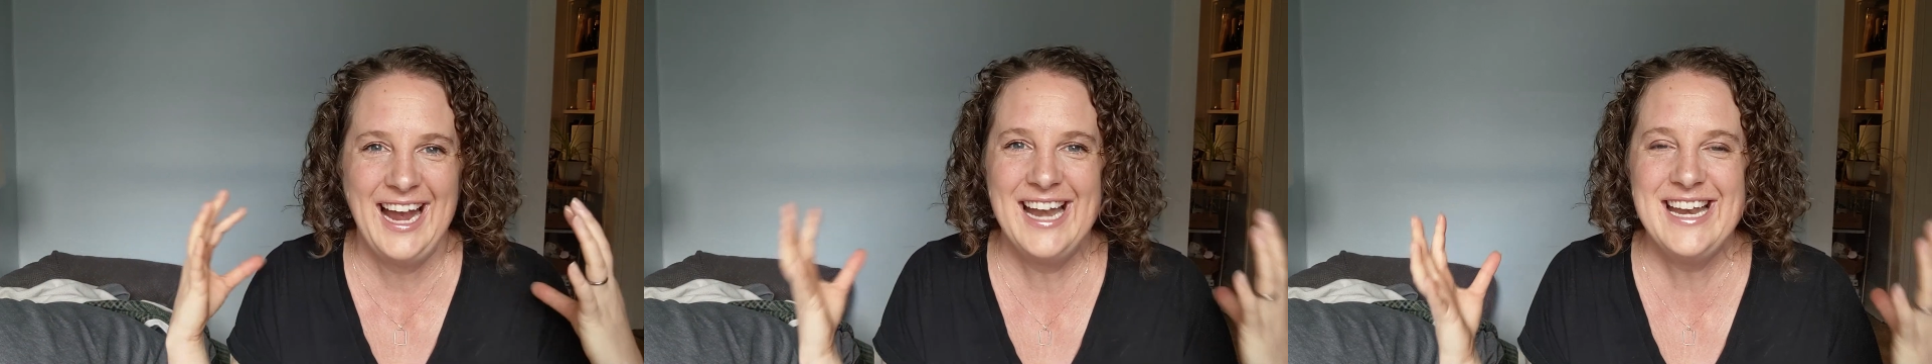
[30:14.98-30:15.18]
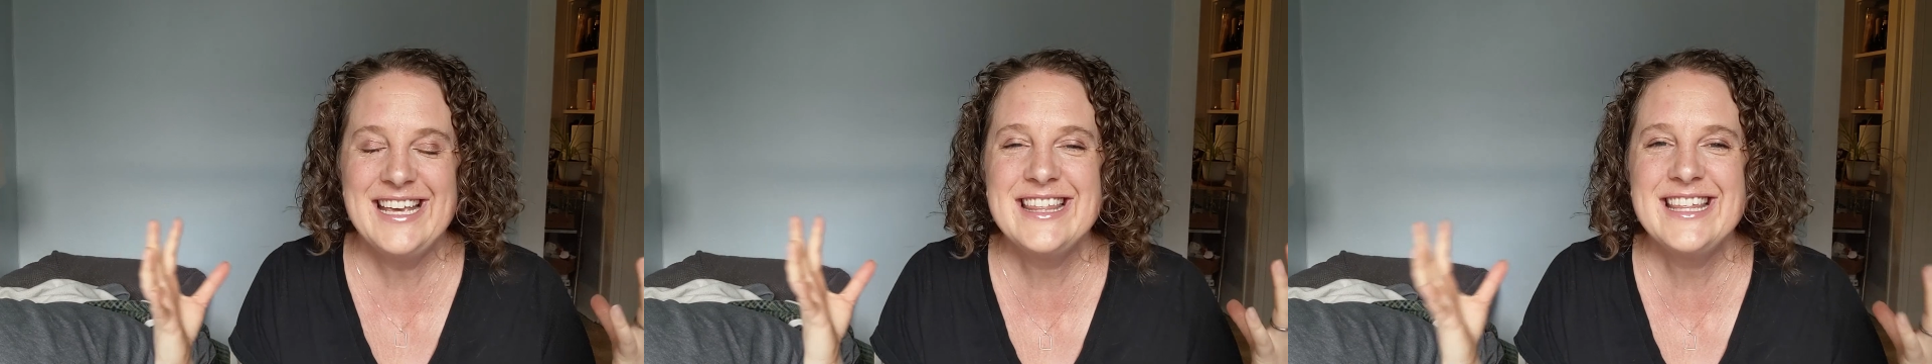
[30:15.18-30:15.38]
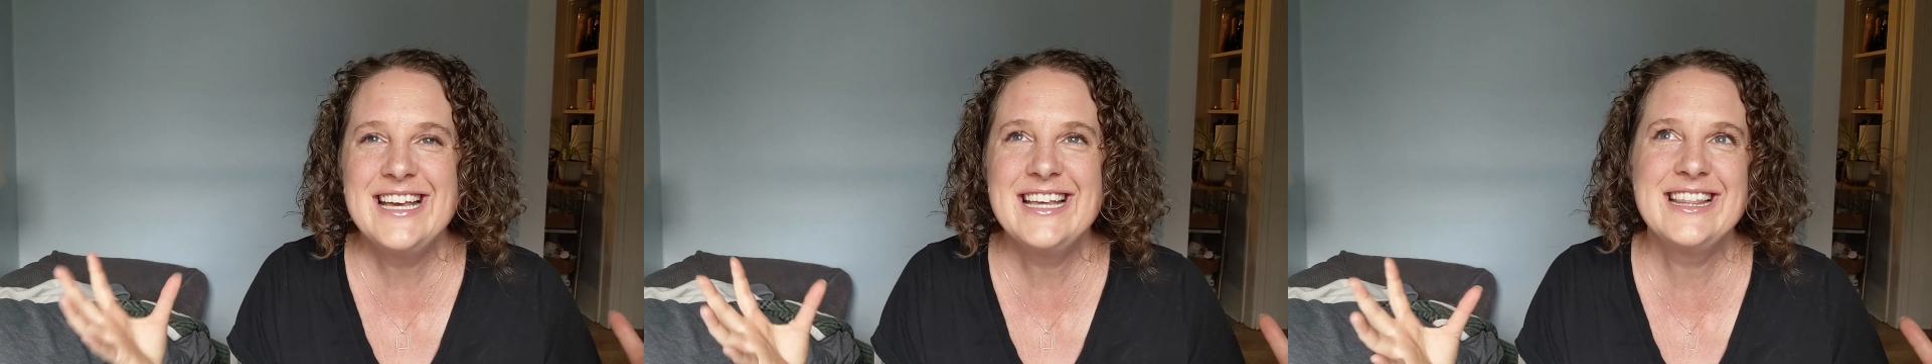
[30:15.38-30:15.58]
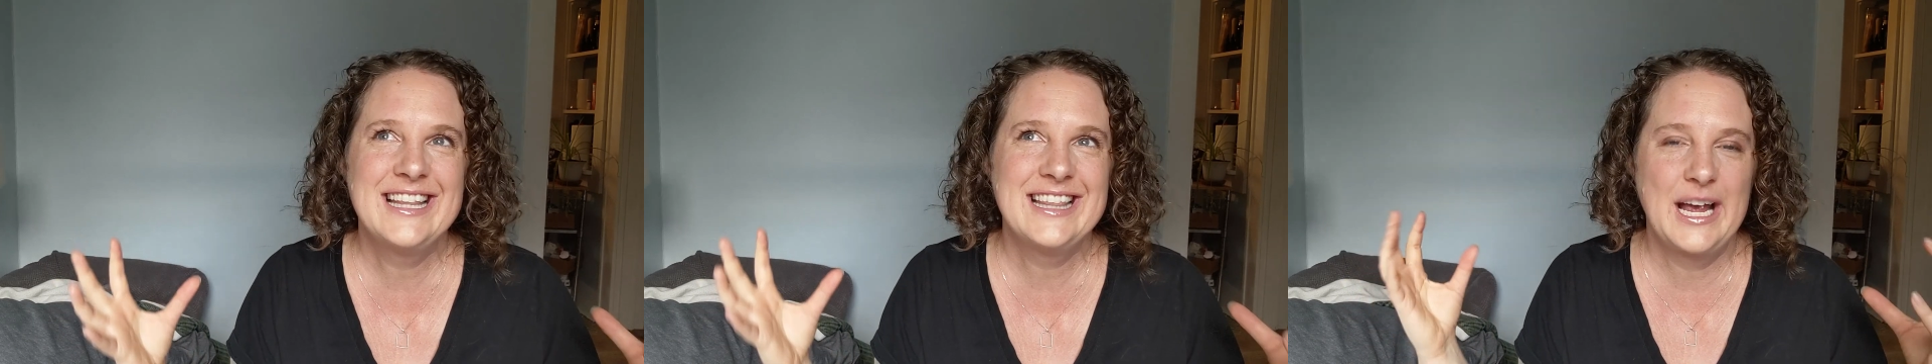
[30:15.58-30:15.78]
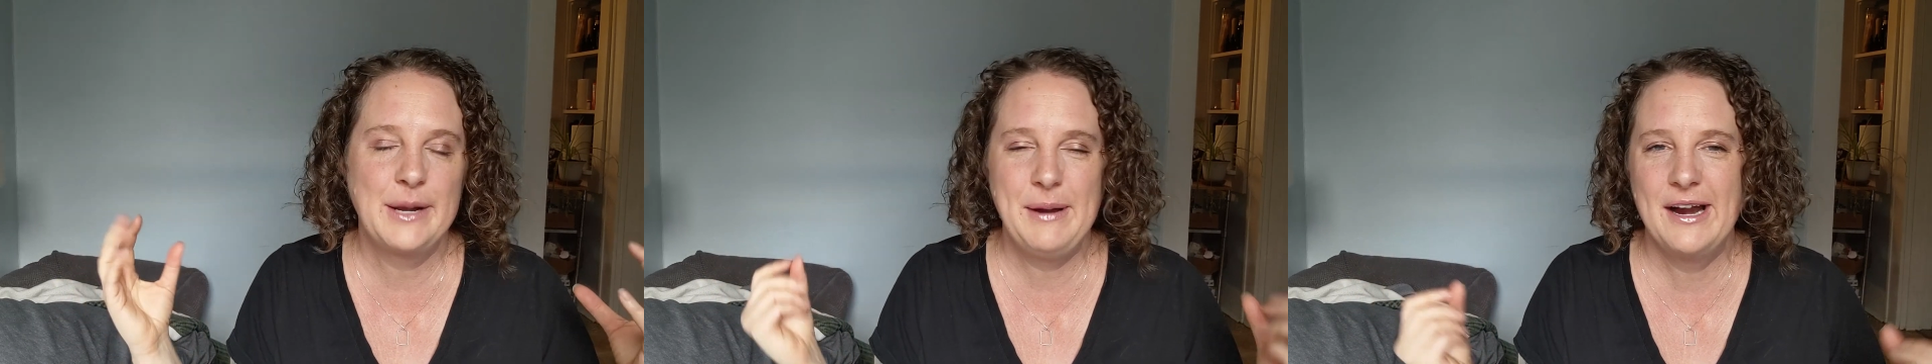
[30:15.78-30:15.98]
anything
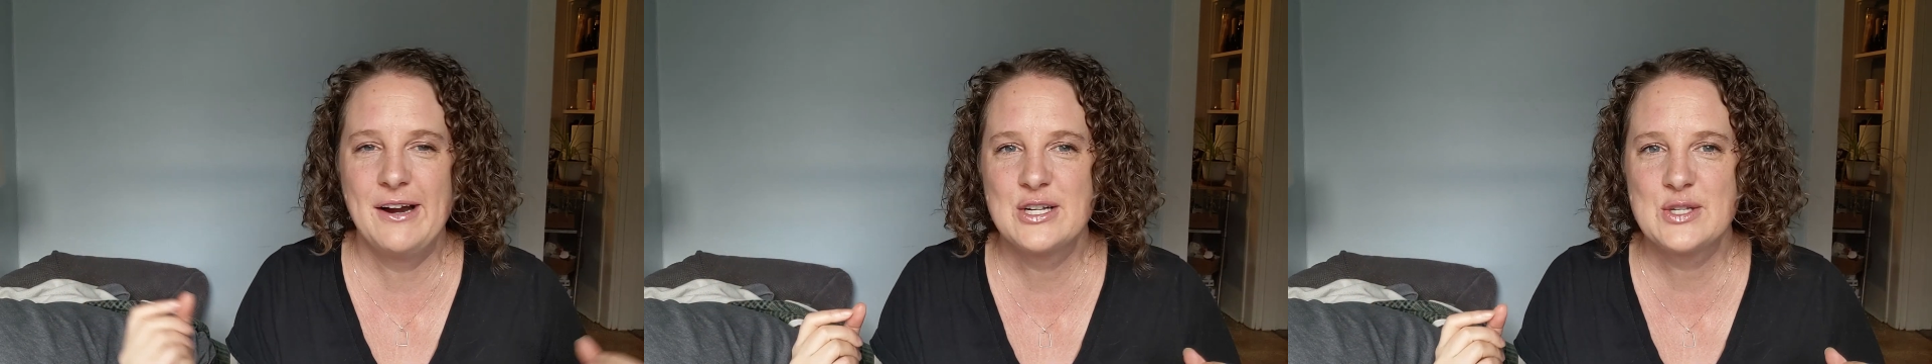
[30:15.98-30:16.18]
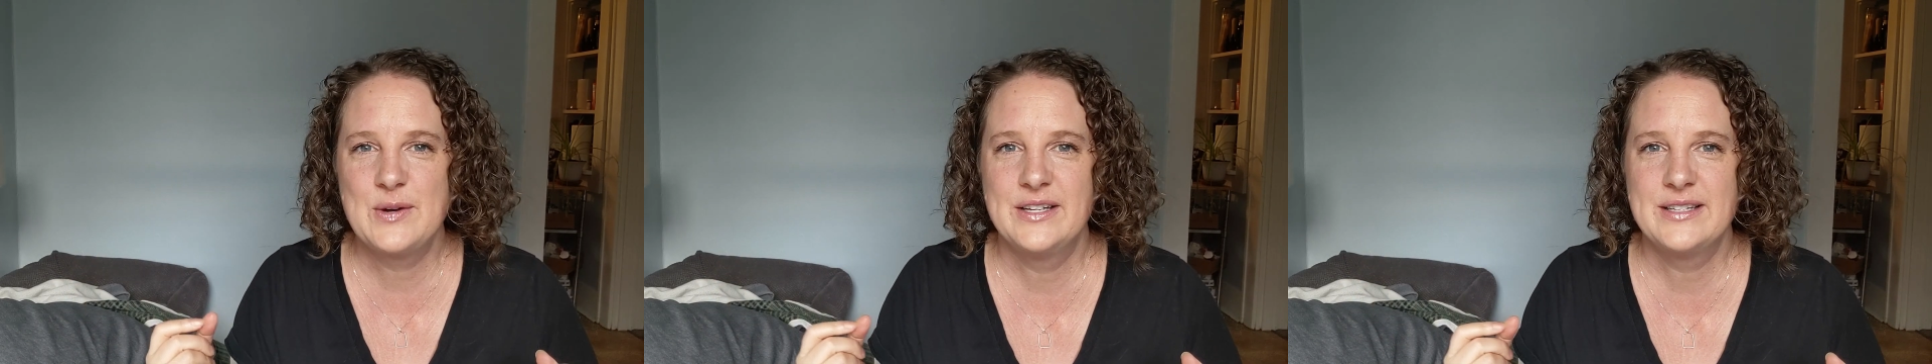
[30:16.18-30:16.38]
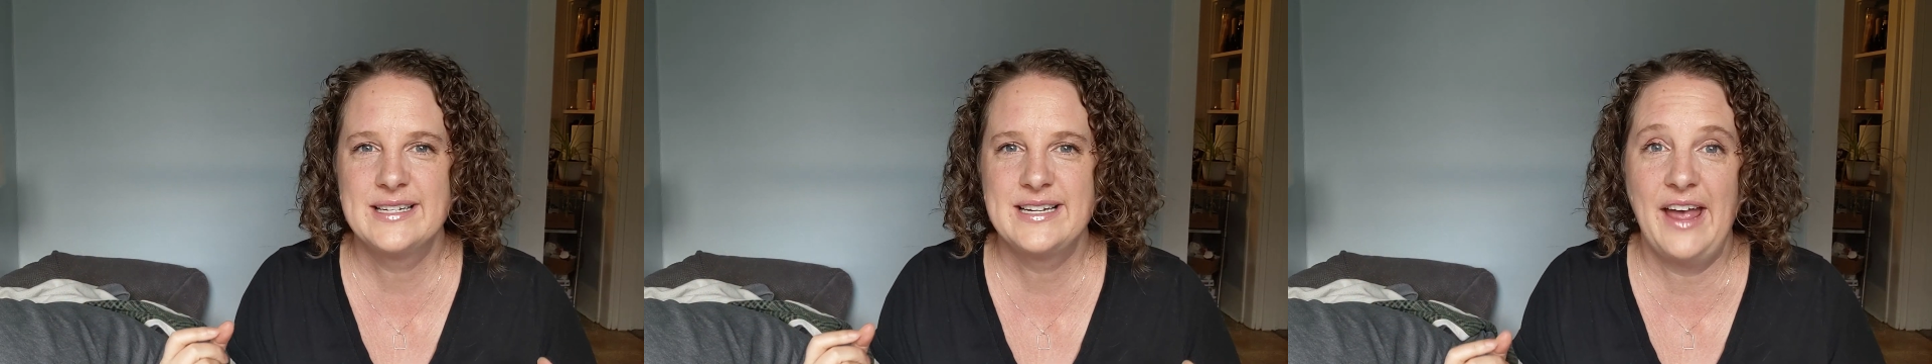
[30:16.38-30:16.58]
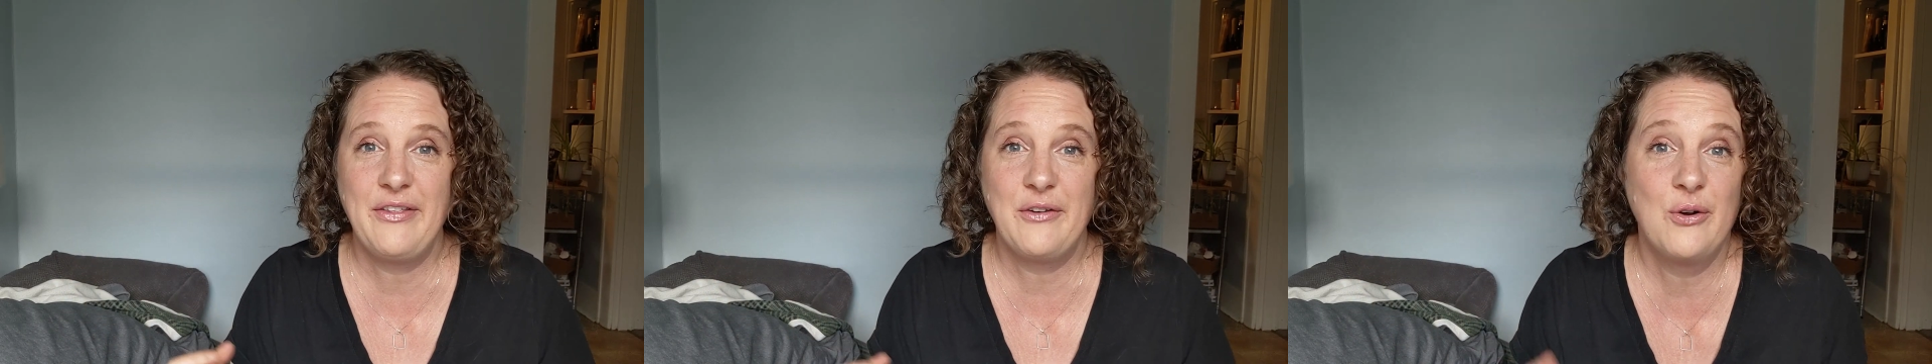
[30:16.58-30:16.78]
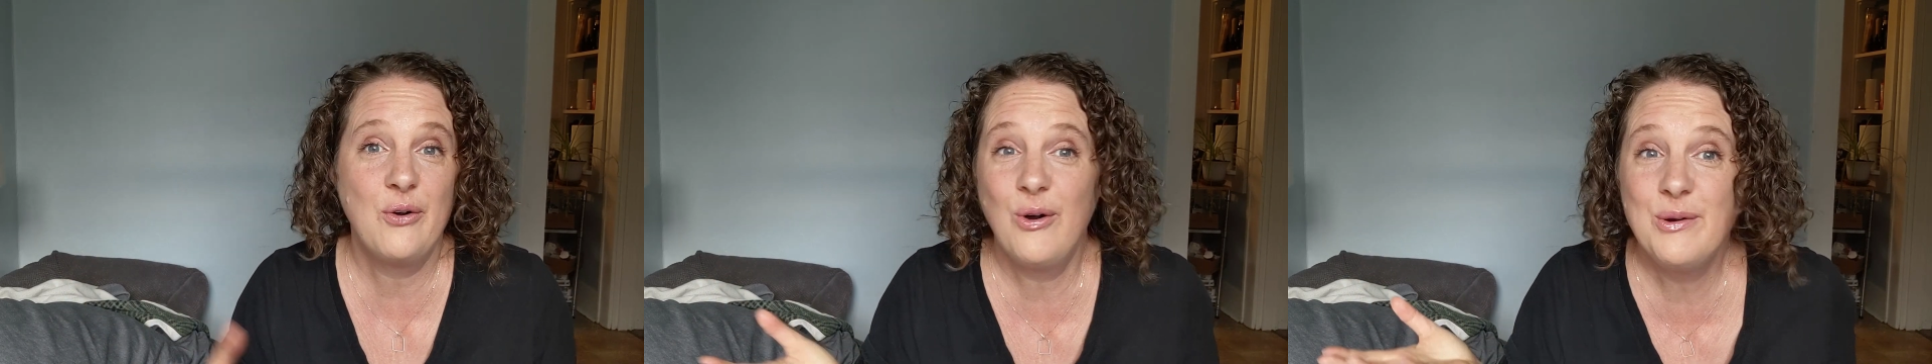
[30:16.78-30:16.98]
that like pairs well together